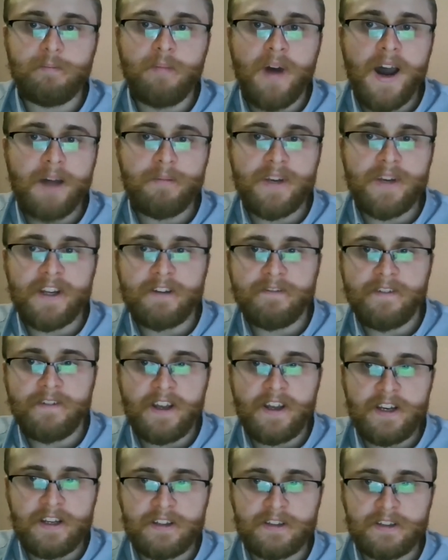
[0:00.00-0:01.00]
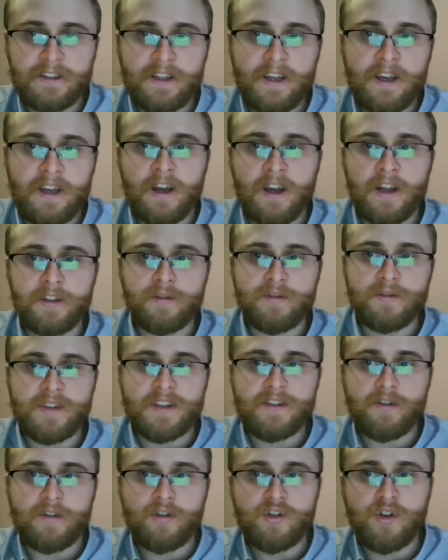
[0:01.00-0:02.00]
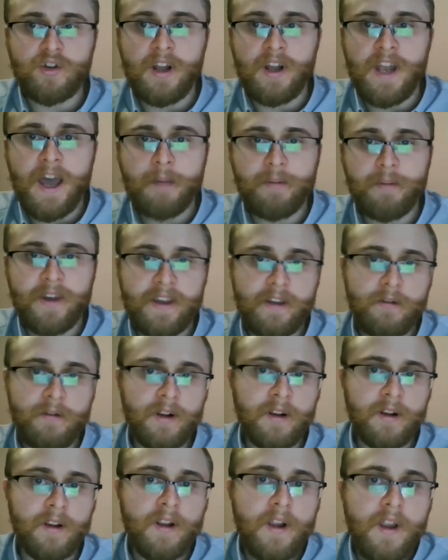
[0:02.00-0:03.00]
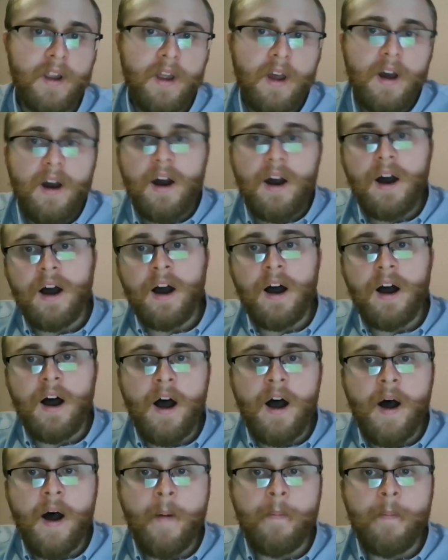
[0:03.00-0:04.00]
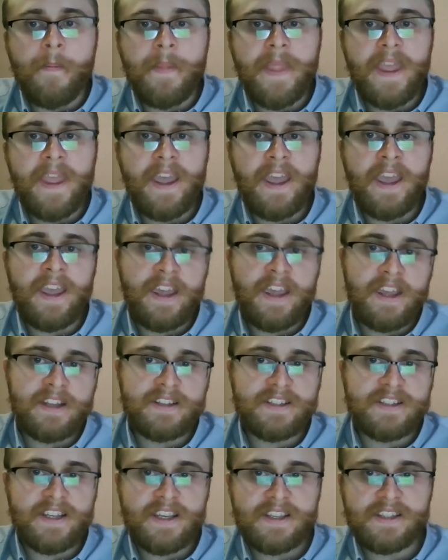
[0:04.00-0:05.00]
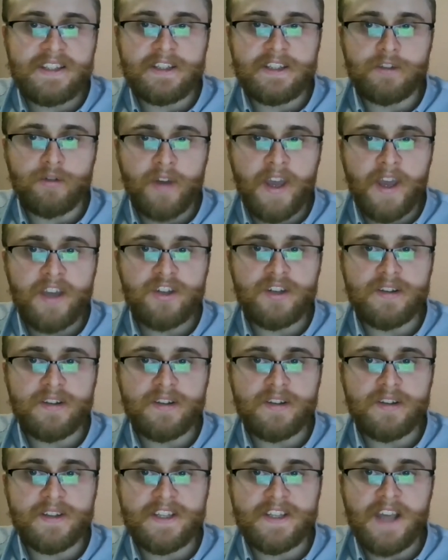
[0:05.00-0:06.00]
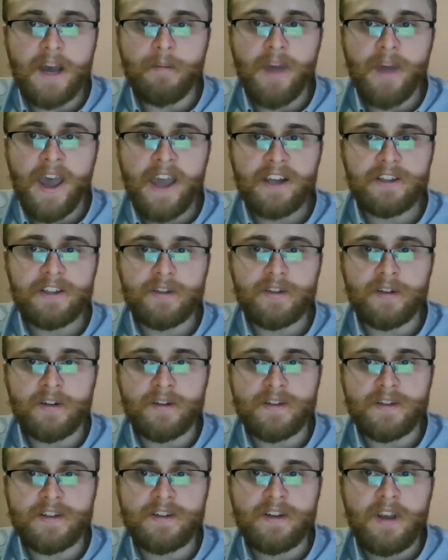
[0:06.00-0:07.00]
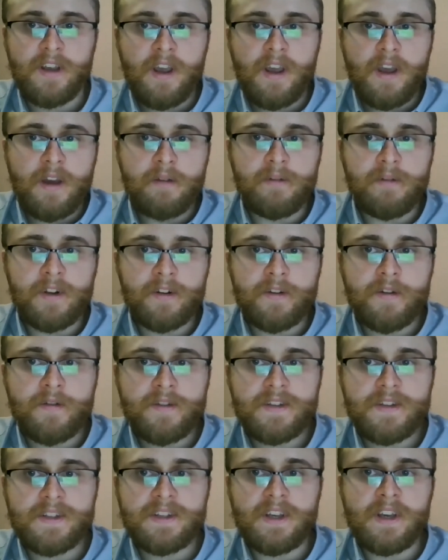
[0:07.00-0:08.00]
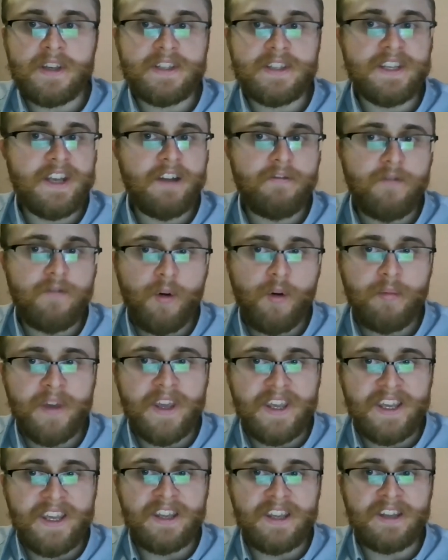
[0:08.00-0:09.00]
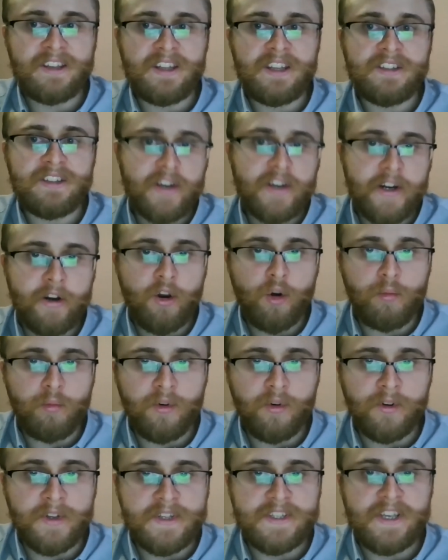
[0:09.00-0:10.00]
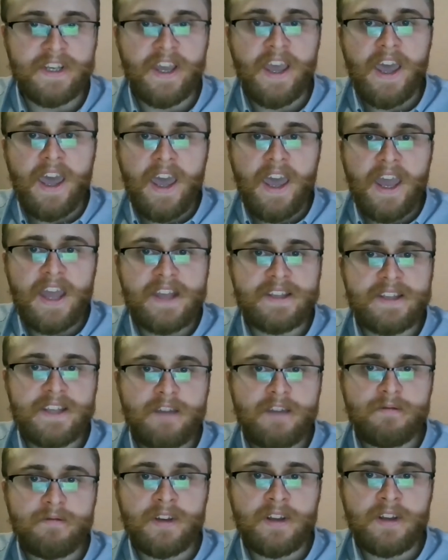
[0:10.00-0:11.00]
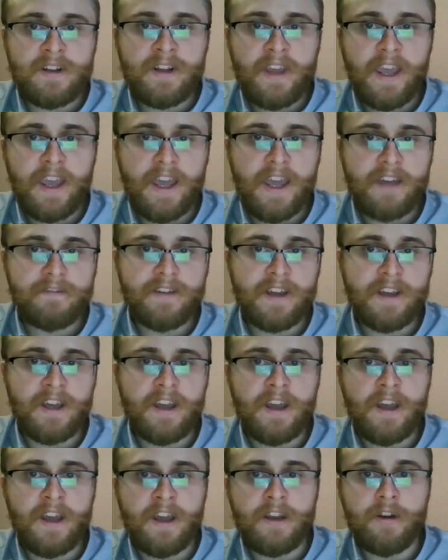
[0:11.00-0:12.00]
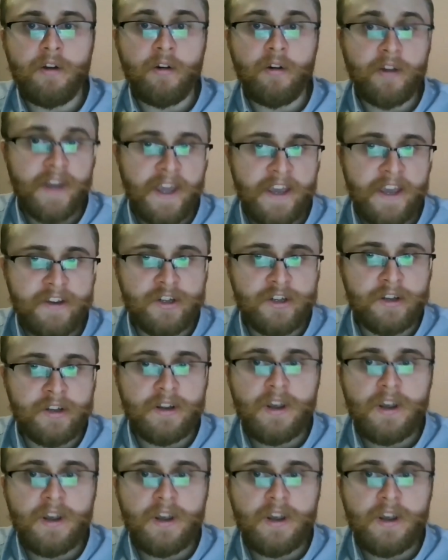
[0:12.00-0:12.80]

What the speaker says: public failing to the social upheaval. In this situation, some actors will use xenophobia in interior policy, and they will have an occasion.